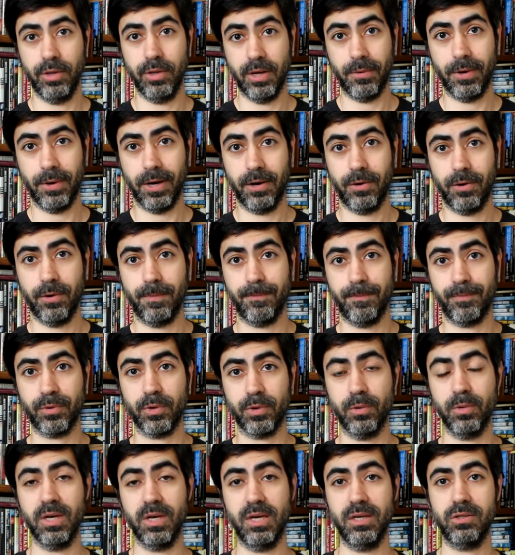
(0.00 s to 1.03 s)
de Abajo.
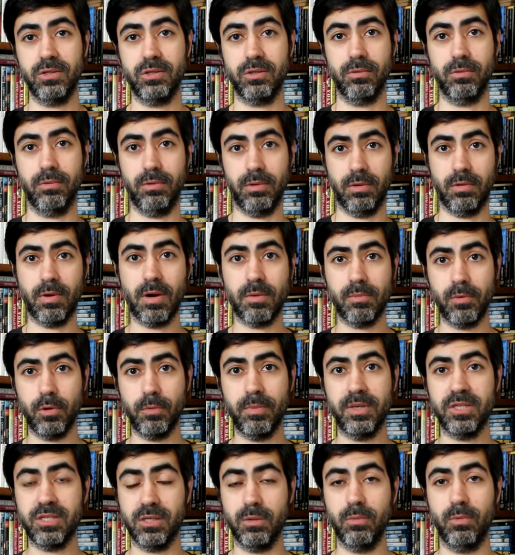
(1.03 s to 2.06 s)
Okay, so there are
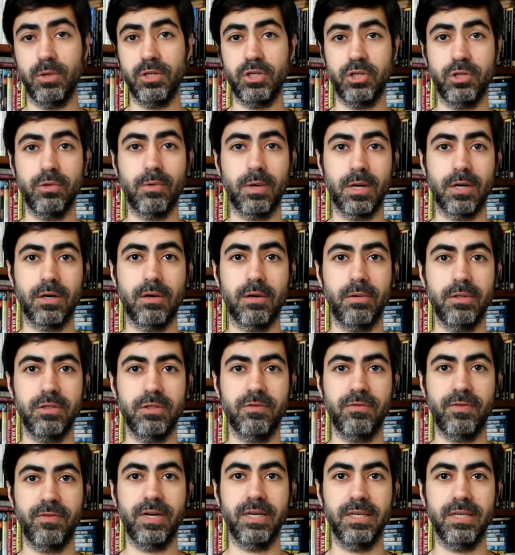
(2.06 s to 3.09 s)
moments in which you are going to
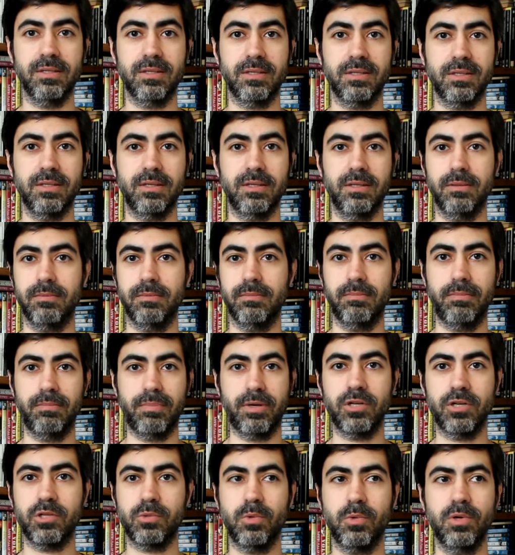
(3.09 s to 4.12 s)
find
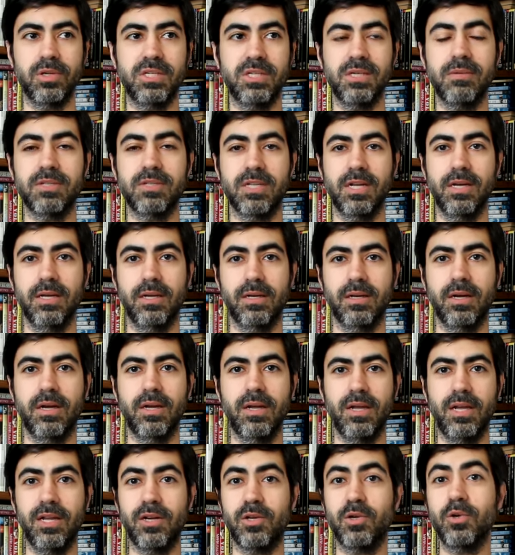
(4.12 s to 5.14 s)
parts where it seems like
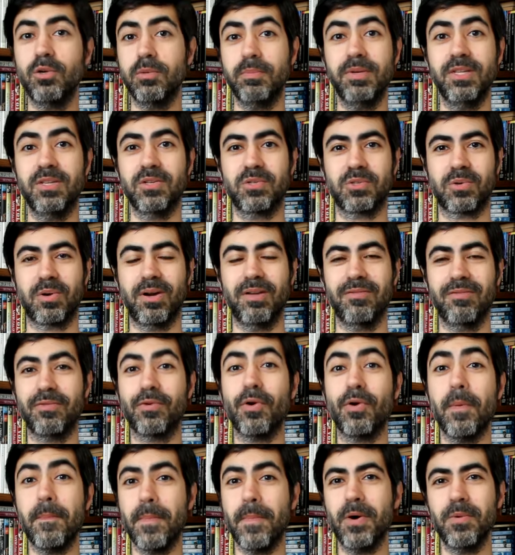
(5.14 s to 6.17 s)
it could be described
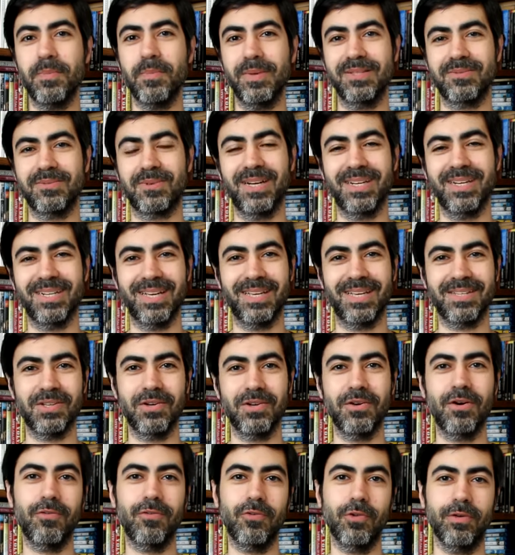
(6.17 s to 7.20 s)
for a moment, right, as a
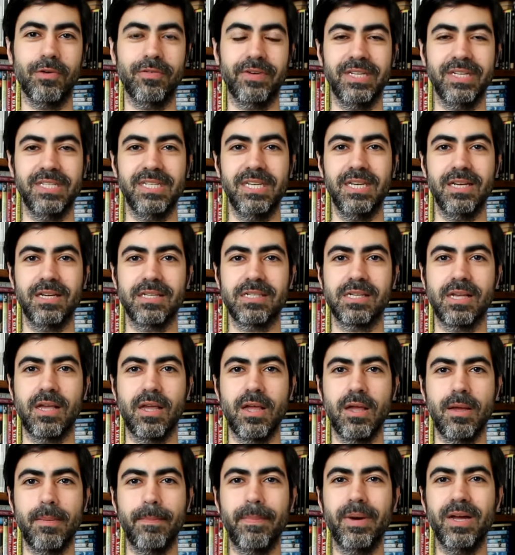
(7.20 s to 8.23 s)
novel of ideas,
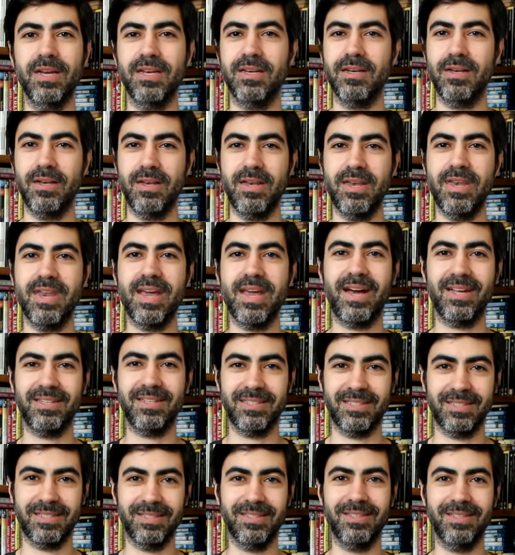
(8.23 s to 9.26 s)
but
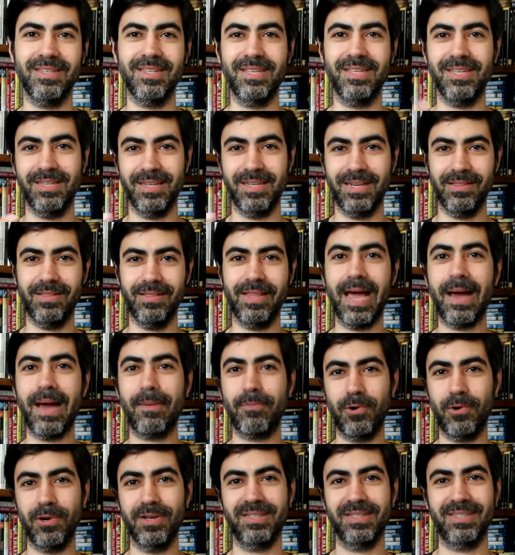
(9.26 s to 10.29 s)
not the
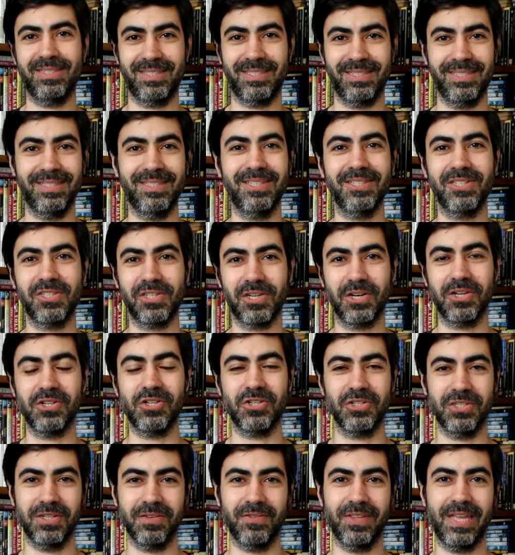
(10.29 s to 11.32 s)
elaborate
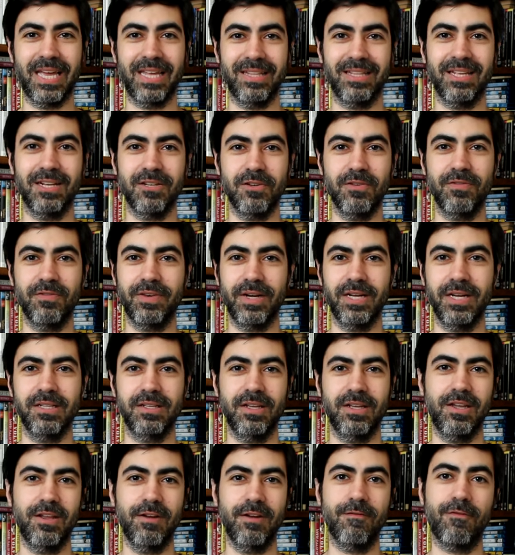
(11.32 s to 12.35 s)
discussions of that you find
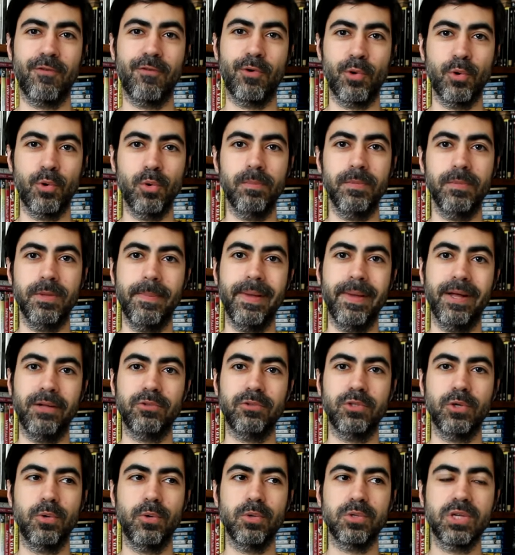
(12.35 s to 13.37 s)
in For Whom the Bell
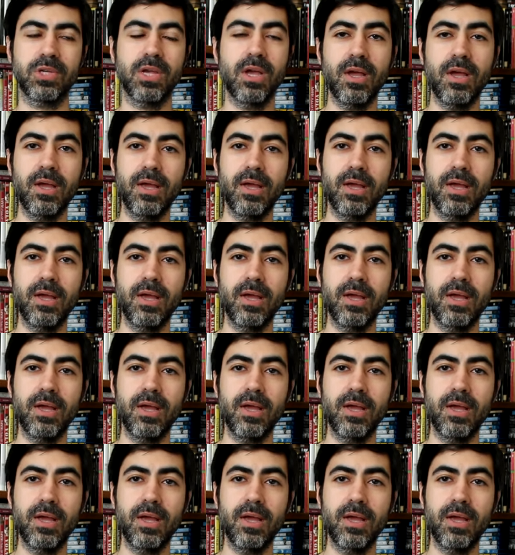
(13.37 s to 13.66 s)
Tolls.